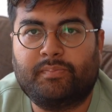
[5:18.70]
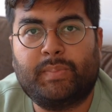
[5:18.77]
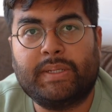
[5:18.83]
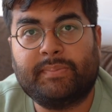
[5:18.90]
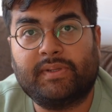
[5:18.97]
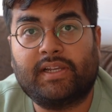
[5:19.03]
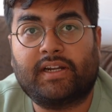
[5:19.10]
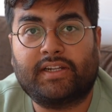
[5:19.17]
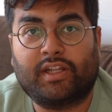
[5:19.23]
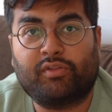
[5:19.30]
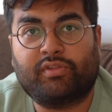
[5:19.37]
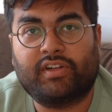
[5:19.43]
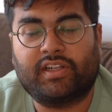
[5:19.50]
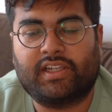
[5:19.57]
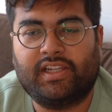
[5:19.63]
People are
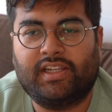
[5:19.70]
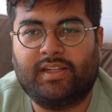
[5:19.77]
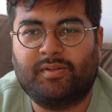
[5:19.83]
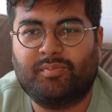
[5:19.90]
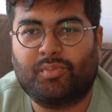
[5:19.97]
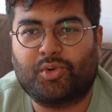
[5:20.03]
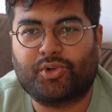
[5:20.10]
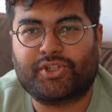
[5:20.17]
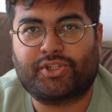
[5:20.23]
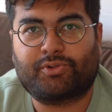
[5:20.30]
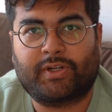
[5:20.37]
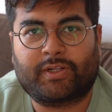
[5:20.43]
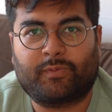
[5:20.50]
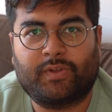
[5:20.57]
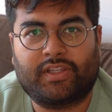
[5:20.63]
definitely more
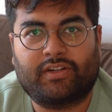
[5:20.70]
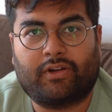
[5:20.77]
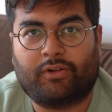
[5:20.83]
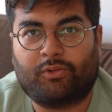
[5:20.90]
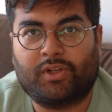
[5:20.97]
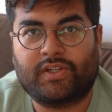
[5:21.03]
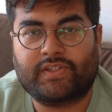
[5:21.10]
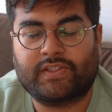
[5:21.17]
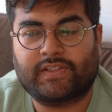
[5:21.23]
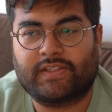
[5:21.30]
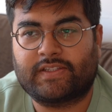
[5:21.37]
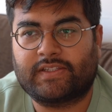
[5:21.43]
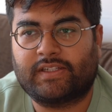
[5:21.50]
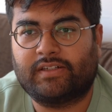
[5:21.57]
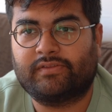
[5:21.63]
strict with the regulations
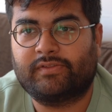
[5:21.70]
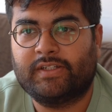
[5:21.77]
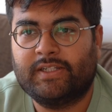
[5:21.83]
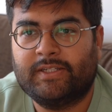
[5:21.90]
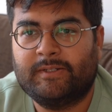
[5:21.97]
and stuff,